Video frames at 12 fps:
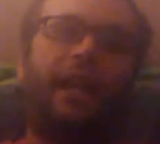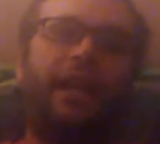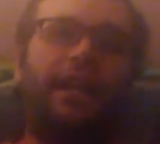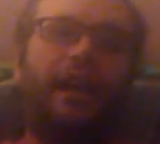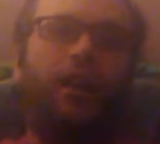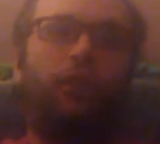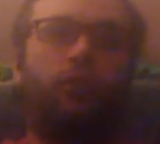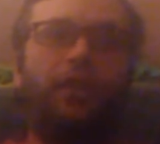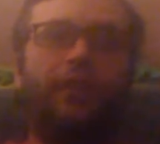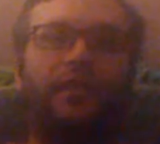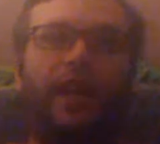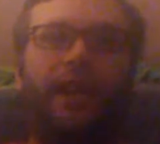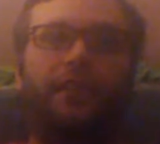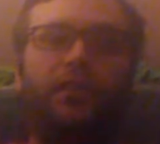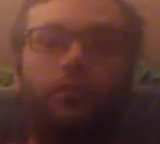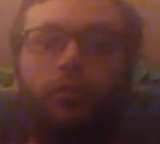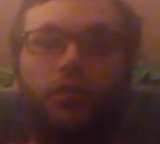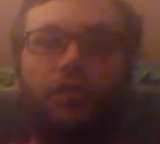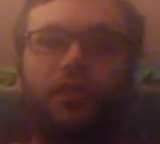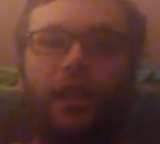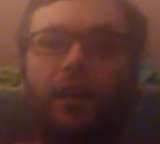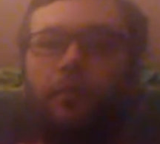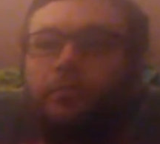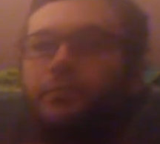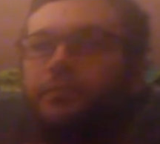hang out with at the workshop.